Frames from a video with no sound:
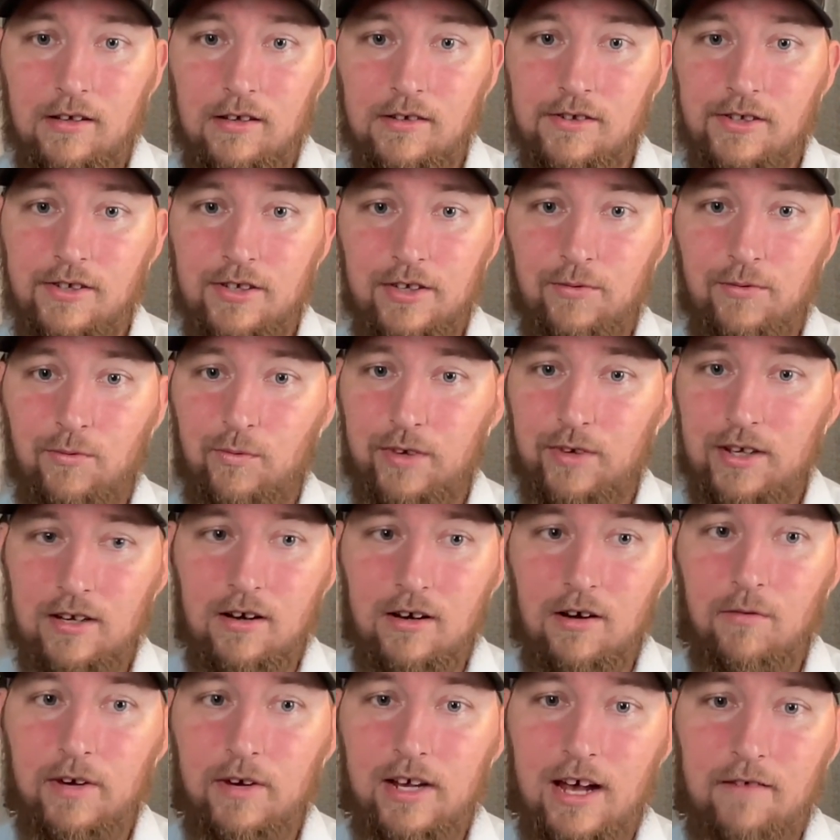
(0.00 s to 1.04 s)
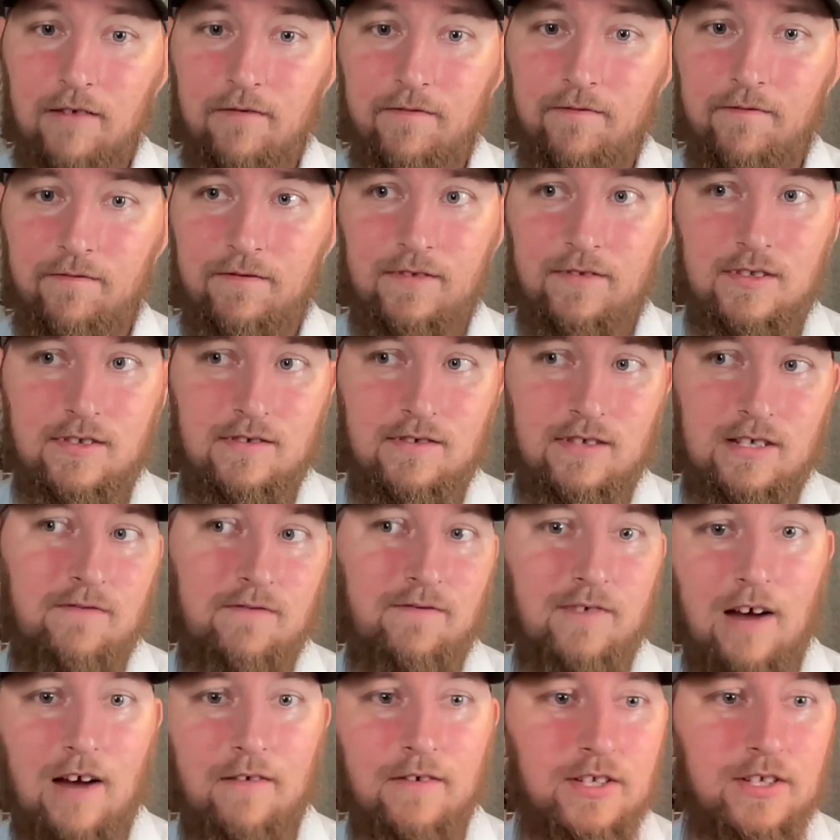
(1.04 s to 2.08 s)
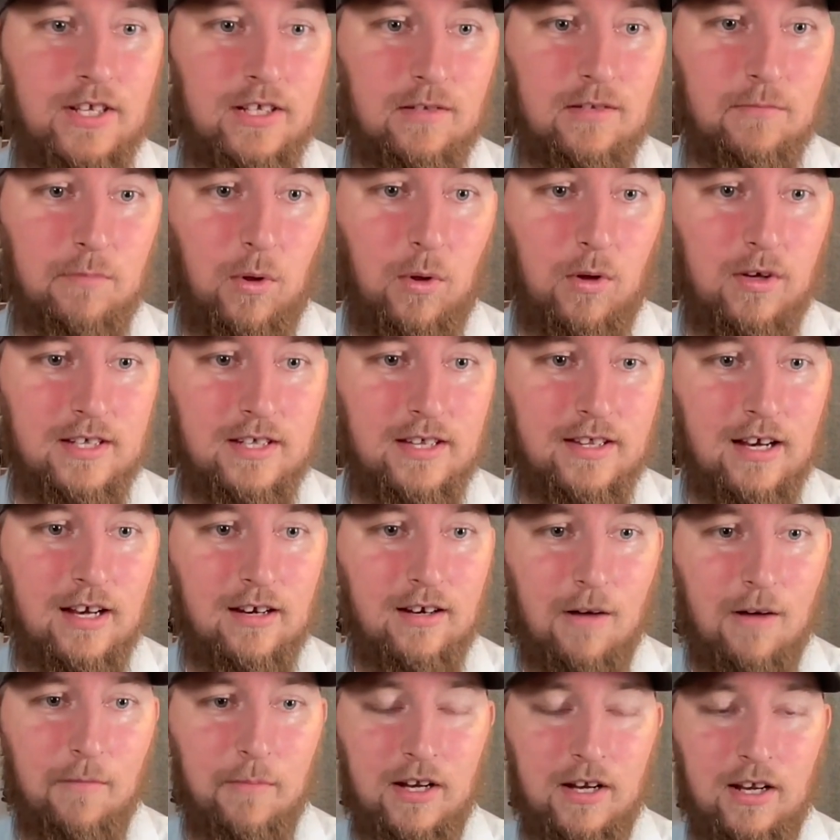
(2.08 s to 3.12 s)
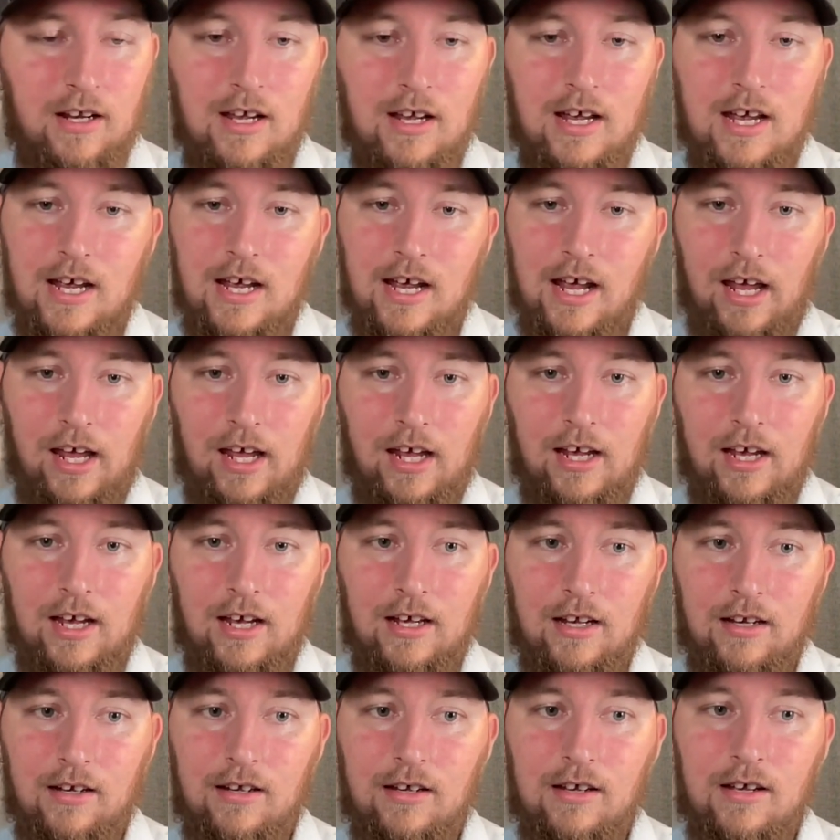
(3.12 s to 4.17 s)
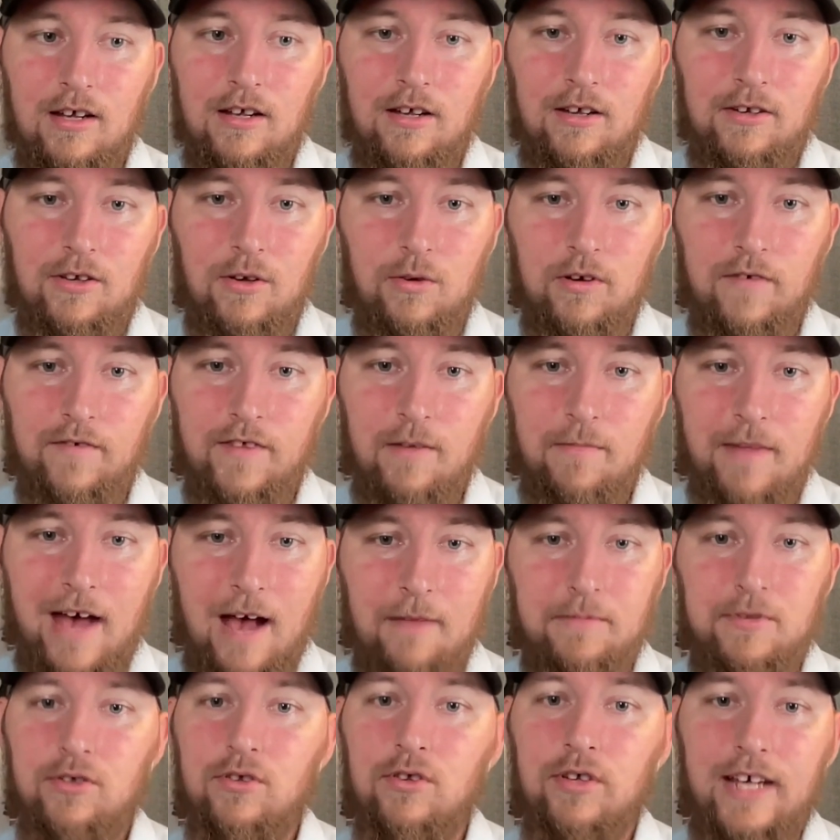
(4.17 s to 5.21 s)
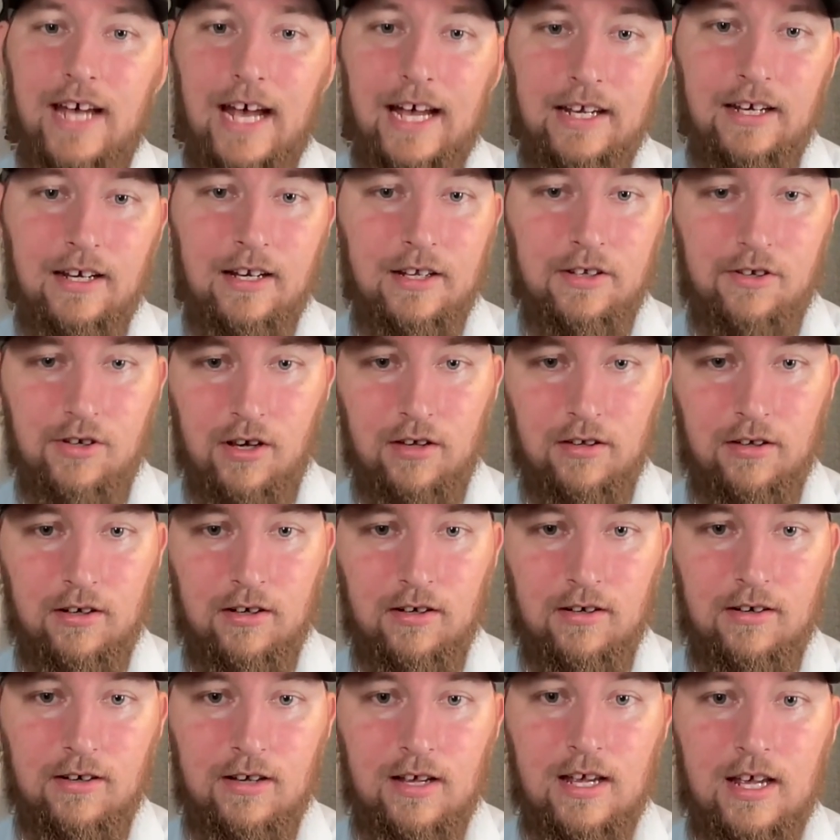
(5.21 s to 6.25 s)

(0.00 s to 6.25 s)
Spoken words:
Just we had 5 or 6 employees at that company, and 2 of them absolutely hated each other.